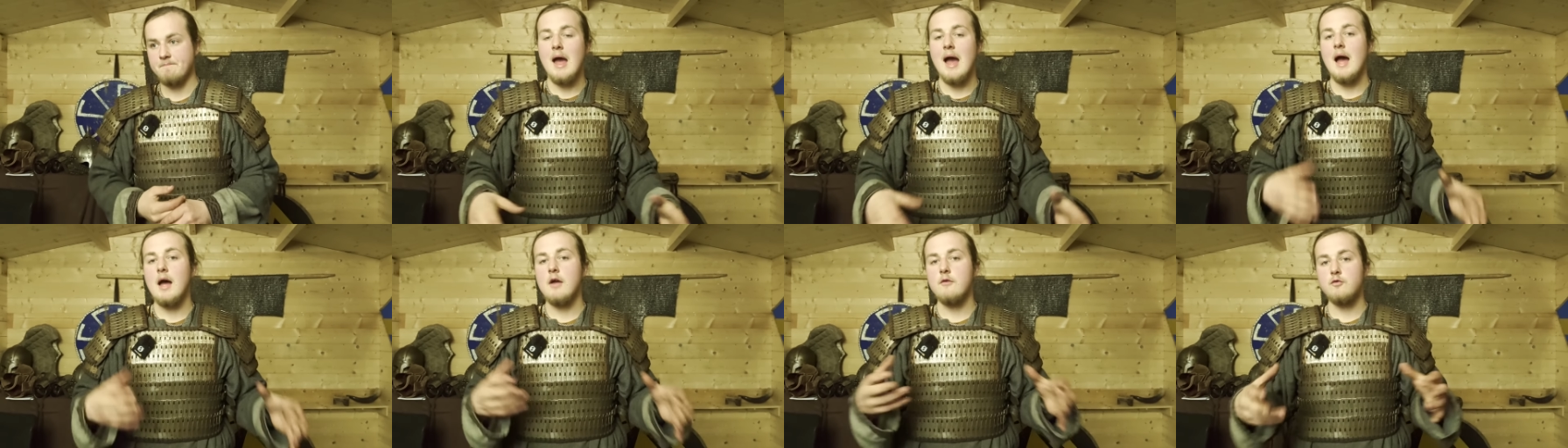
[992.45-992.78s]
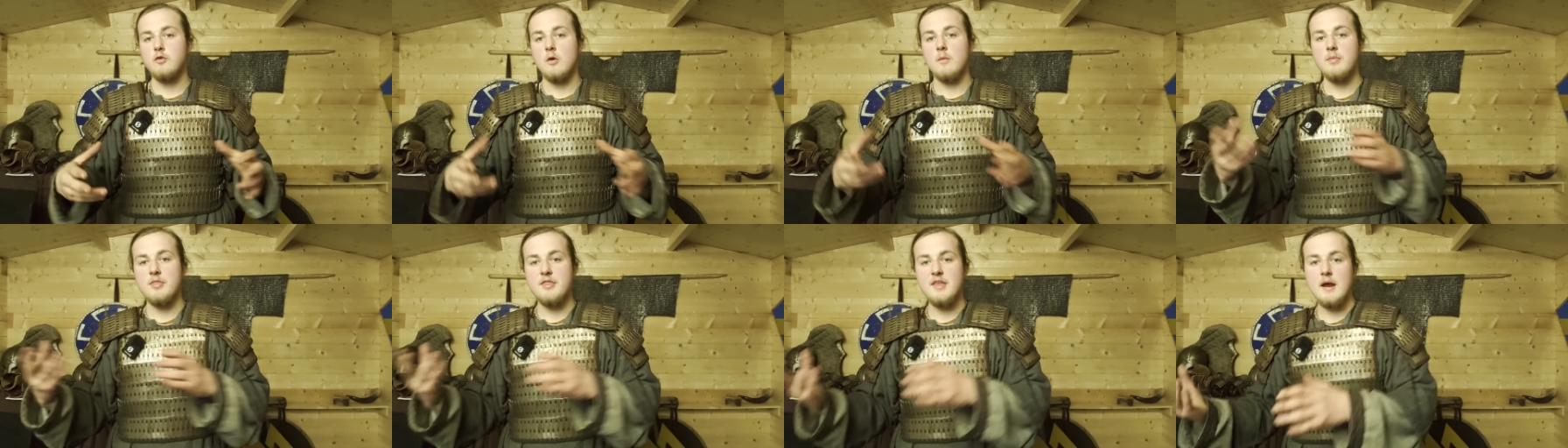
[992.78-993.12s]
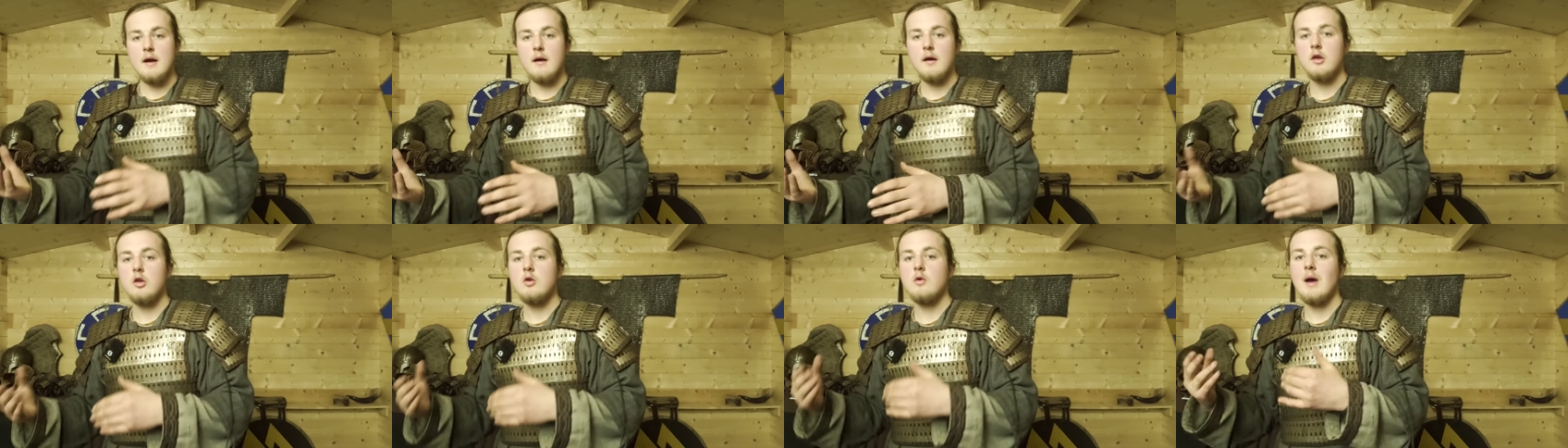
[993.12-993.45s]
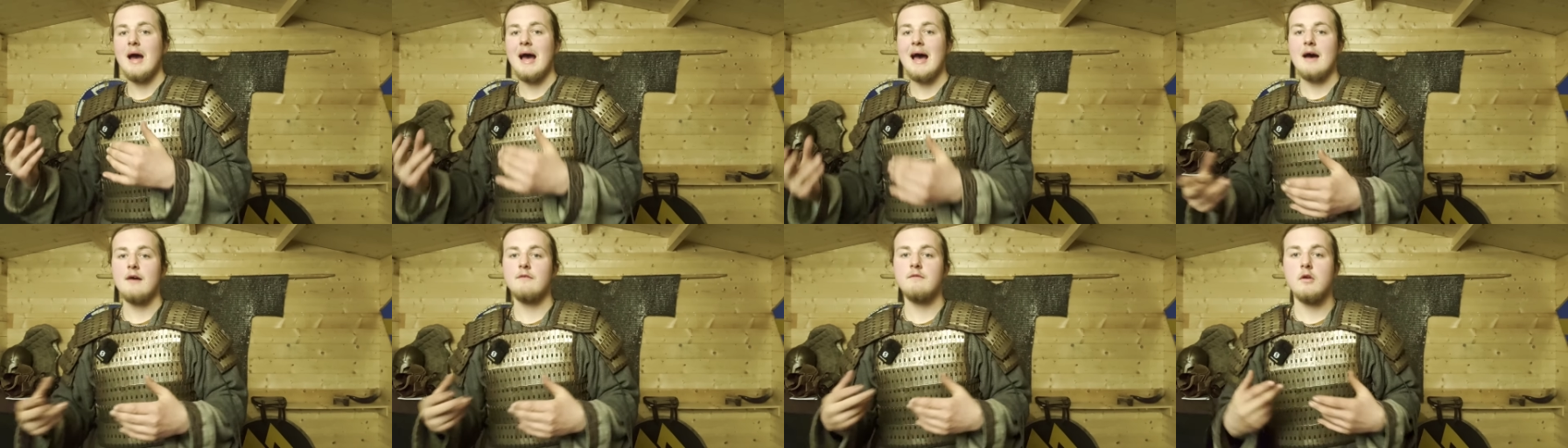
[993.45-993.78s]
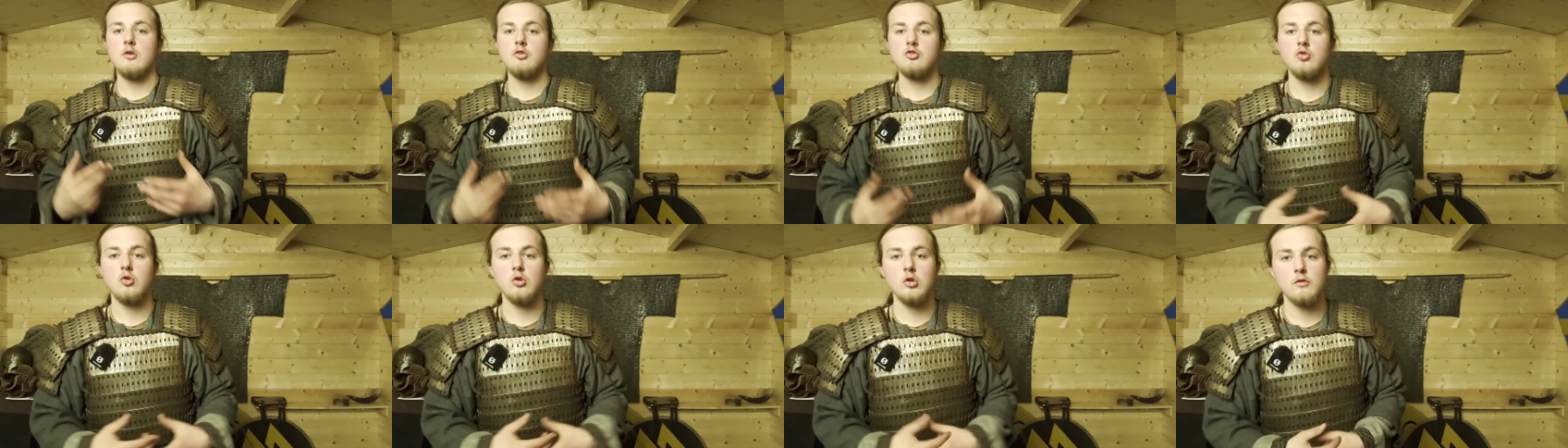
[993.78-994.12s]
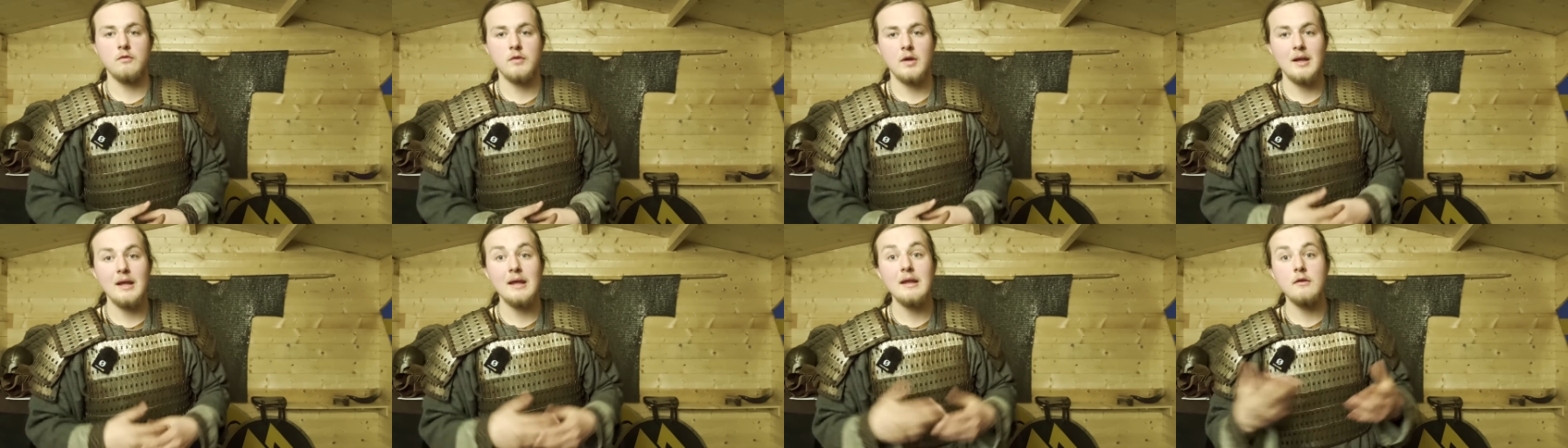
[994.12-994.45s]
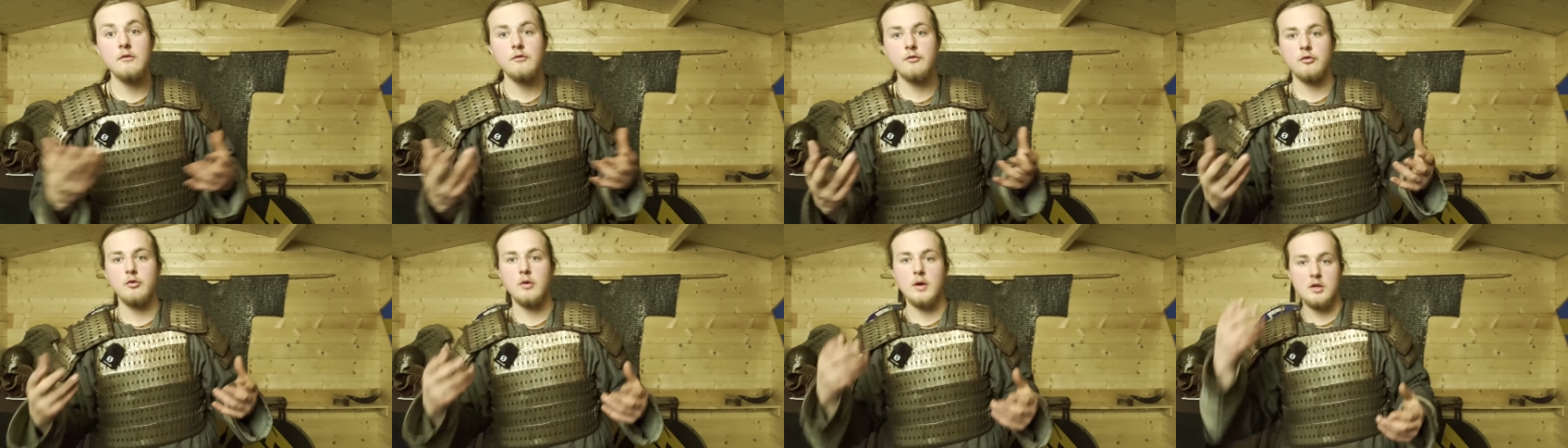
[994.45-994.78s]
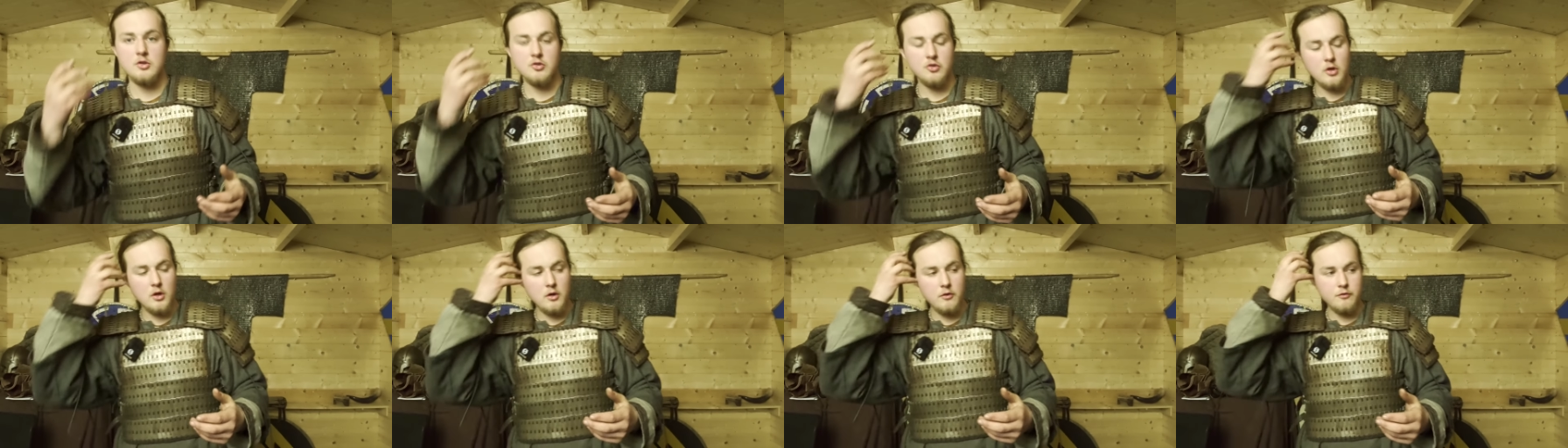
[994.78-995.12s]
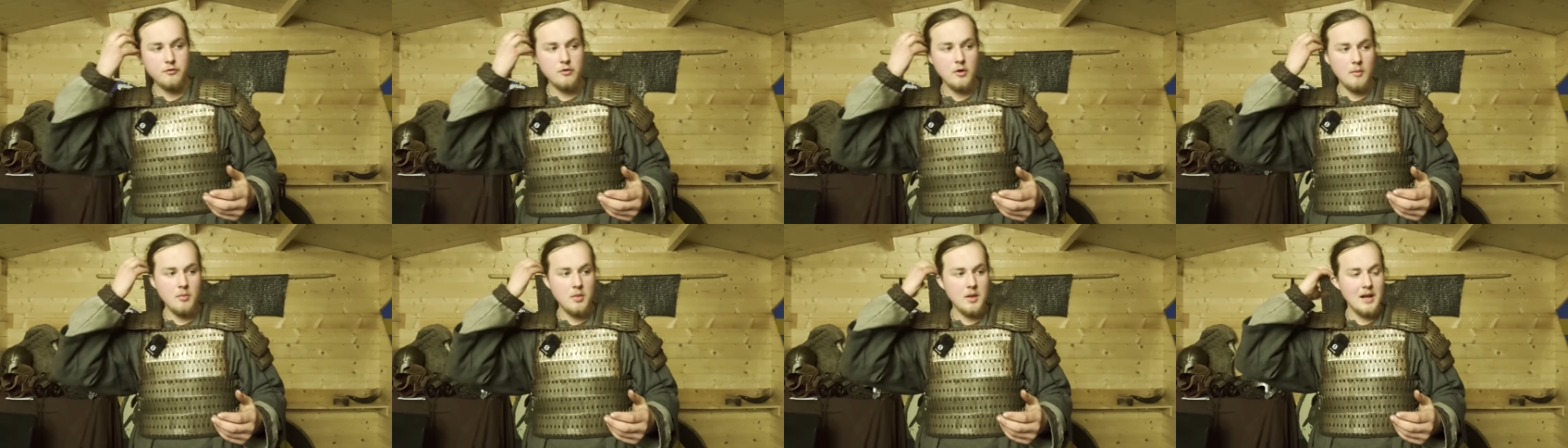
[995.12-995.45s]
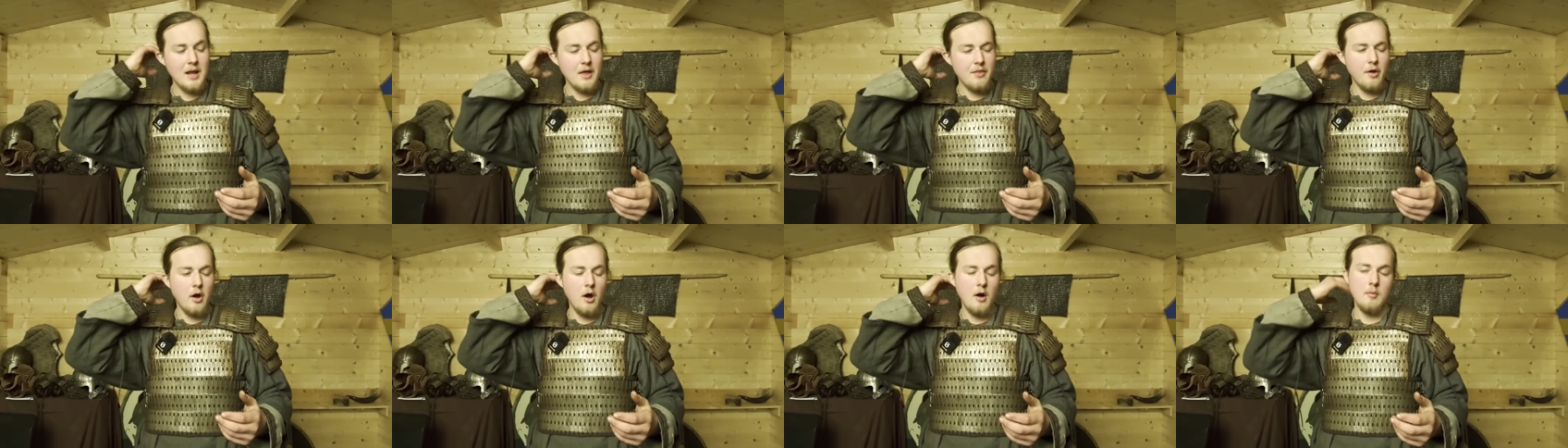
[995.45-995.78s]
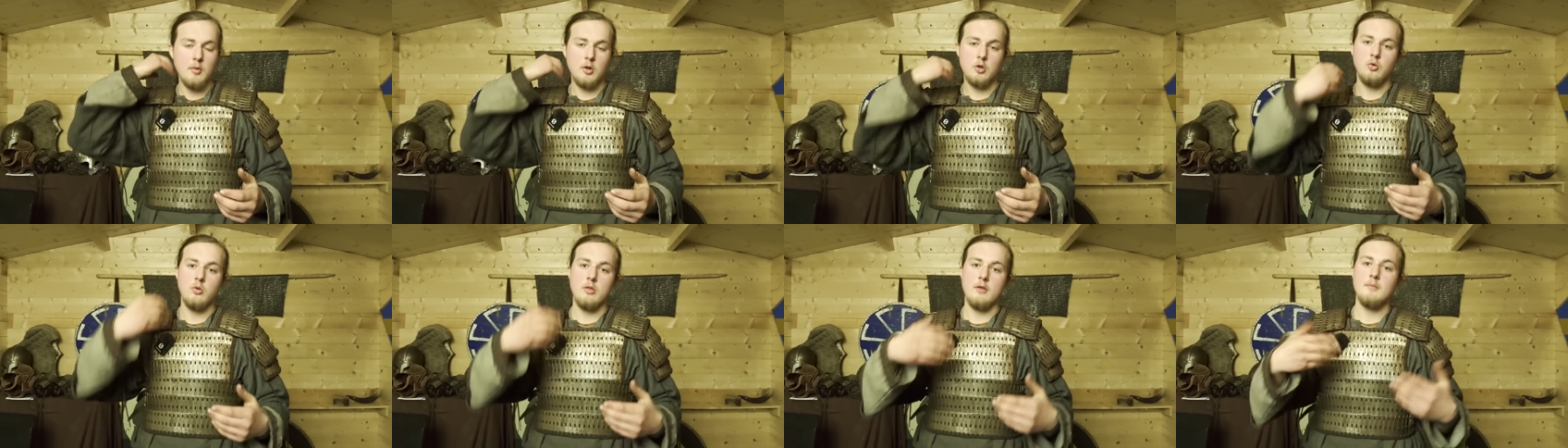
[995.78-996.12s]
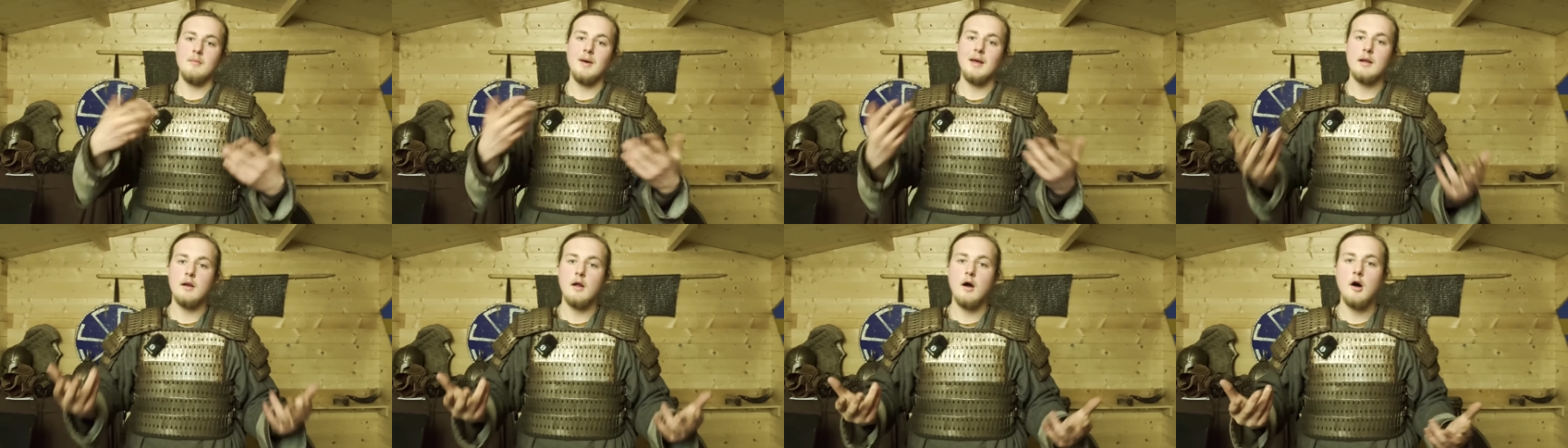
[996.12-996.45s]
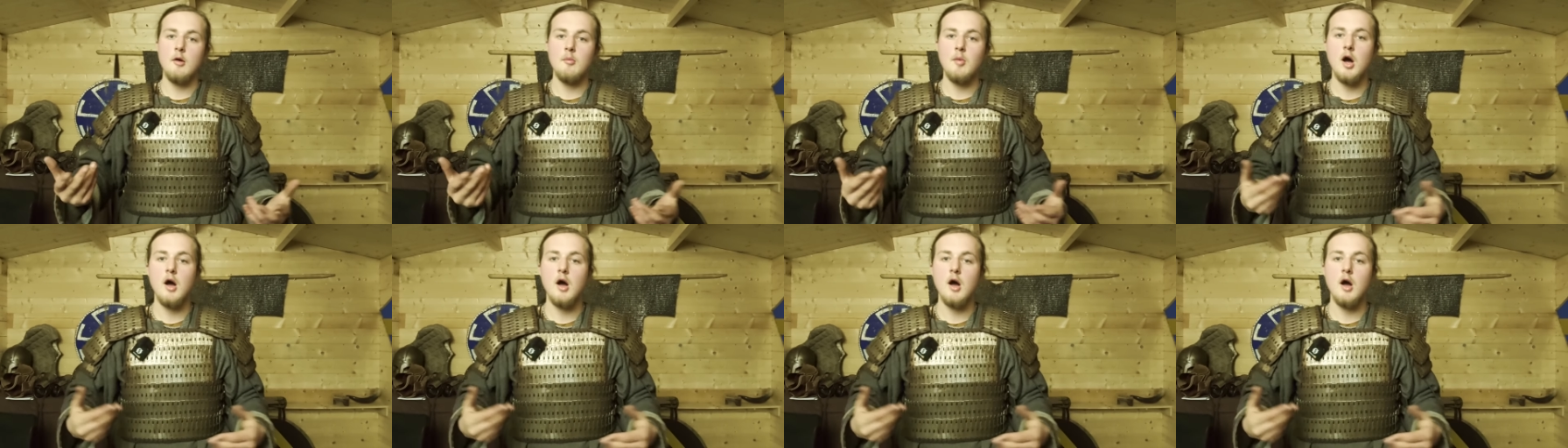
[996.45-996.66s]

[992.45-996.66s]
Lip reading: And from there you have sort of an influence from the leather armor to the metal armor,